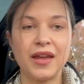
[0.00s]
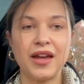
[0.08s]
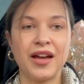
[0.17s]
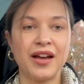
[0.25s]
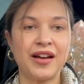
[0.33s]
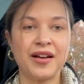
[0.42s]

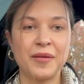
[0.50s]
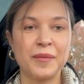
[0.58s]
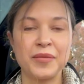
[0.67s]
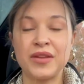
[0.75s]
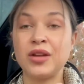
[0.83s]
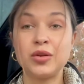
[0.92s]
they're
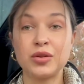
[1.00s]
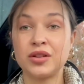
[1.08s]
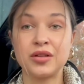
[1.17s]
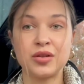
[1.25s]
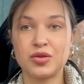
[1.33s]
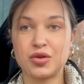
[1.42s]
not
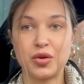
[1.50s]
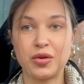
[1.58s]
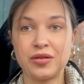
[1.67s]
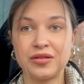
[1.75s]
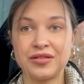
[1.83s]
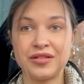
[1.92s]
in
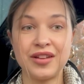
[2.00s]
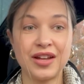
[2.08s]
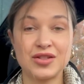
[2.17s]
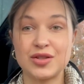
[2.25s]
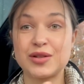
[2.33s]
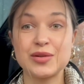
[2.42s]
control. They're
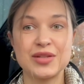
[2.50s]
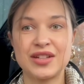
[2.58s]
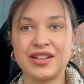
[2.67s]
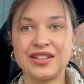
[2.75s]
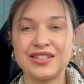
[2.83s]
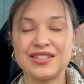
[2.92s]
just
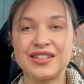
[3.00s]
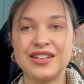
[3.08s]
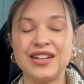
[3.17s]
losing it.